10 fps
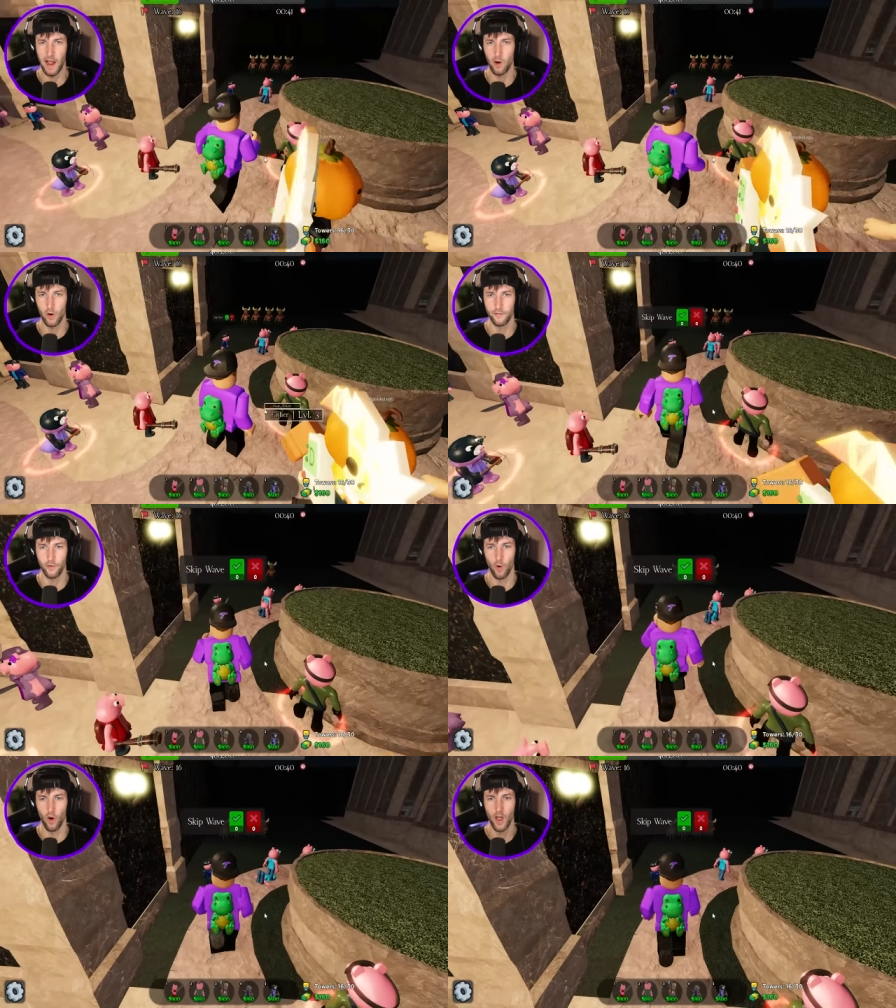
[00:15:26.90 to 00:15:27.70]

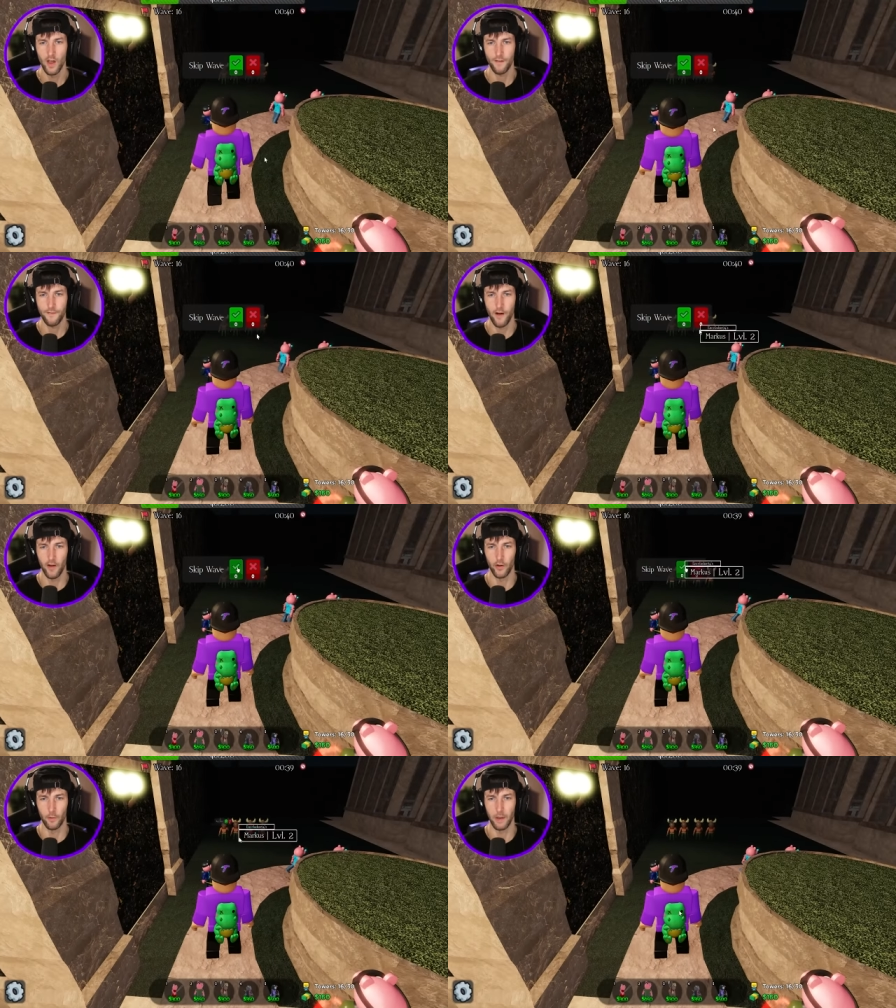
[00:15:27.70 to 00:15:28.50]
powerful
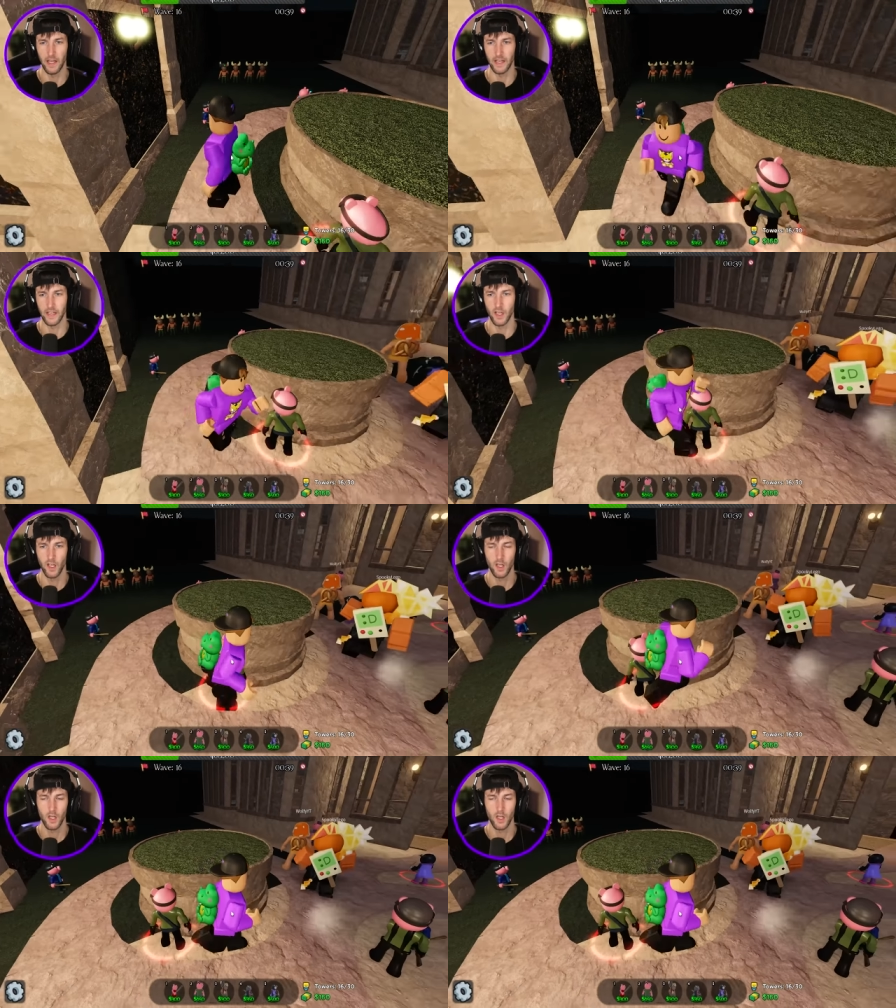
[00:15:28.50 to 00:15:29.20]
father pig.